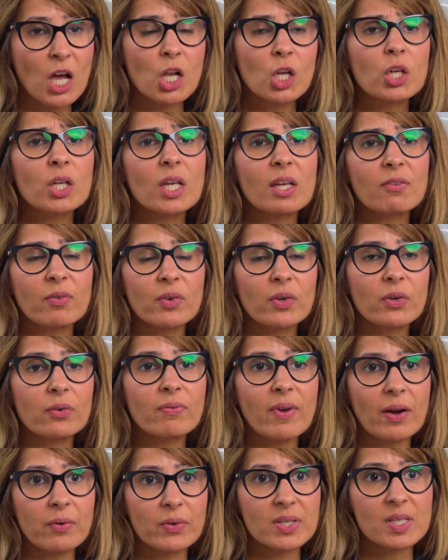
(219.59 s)
looking for a
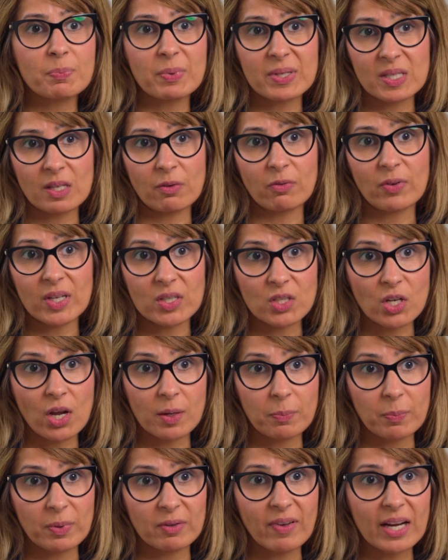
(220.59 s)
very specific
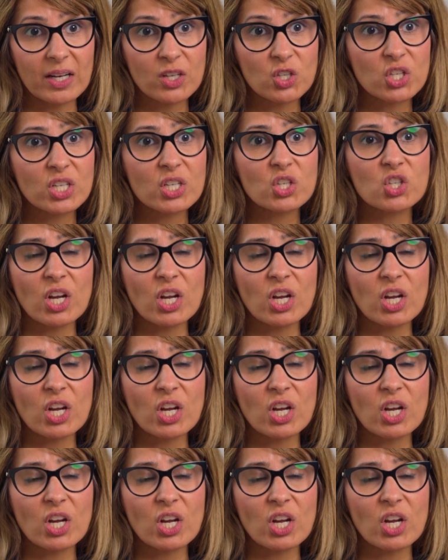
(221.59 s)
type of allergy,